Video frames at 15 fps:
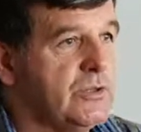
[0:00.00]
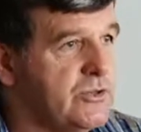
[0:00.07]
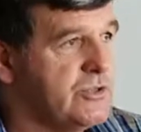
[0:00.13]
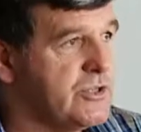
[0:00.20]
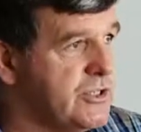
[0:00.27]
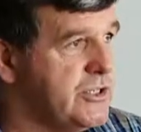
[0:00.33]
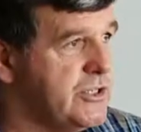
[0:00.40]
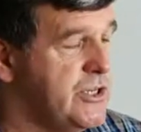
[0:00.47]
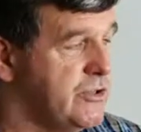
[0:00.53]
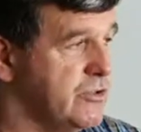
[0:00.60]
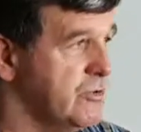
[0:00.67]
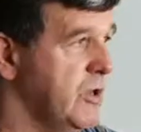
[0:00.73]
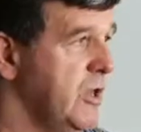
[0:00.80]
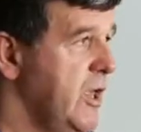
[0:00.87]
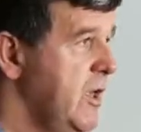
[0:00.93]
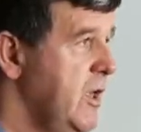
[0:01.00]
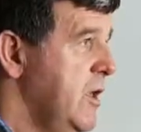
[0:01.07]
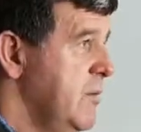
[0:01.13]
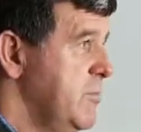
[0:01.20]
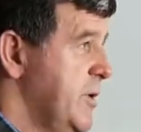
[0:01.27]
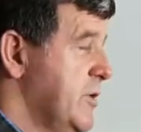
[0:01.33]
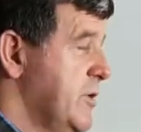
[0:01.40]
to secede to.
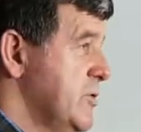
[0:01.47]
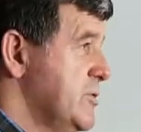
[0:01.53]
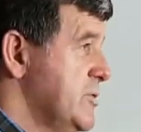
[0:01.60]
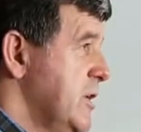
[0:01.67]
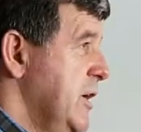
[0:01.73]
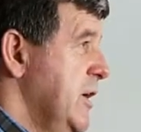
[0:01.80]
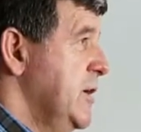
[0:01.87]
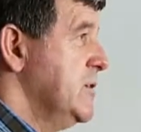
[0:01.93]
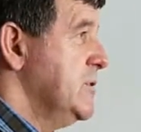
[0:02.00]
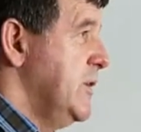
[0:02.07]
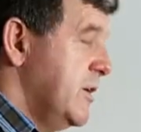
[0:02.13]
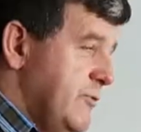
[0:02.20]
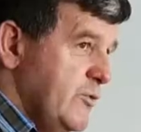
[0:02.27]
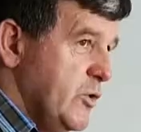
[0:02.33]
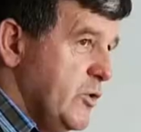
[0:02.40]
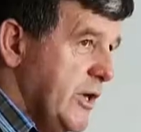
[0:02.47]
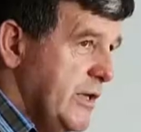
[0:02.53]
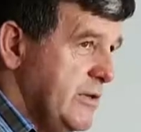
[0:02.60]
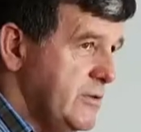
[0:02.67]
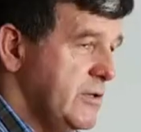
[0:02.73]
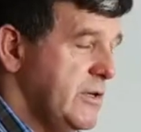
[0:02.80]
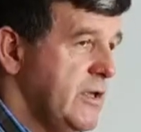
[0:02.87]
Because don't forget,